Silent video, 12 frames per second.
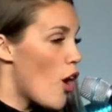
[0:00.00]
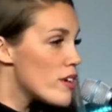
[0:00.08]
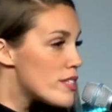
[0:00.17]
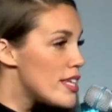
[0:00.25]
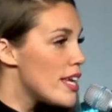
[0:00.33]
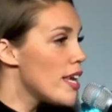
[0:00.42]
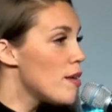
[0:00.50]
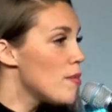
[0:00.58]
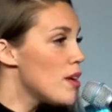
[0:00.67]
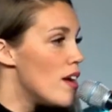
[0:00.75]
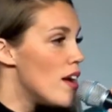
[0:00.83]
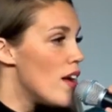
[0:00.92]
Our team
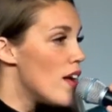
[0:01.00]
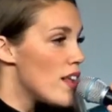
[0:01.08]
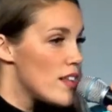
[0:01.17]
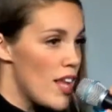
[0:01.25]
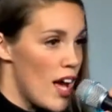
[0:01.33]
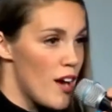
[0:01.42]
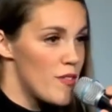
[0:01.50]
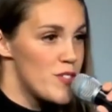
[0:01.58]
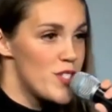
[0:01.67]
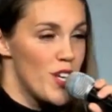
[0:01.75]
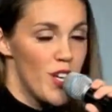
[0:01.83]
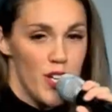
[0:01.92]

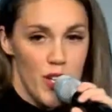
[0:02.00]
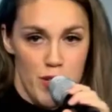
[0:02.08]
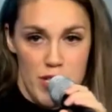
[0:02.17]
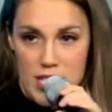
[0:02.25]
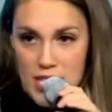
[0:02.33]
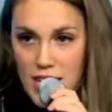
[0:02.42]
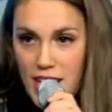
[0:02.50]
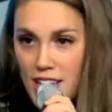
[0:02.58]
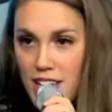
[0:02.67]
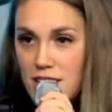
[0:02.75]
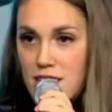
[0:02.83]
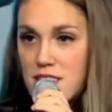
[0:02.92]
loves your
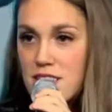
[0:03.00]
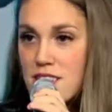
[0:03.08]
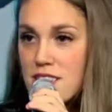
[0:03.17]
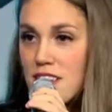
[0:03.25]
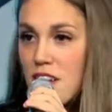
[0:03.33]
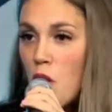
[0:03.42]
teens.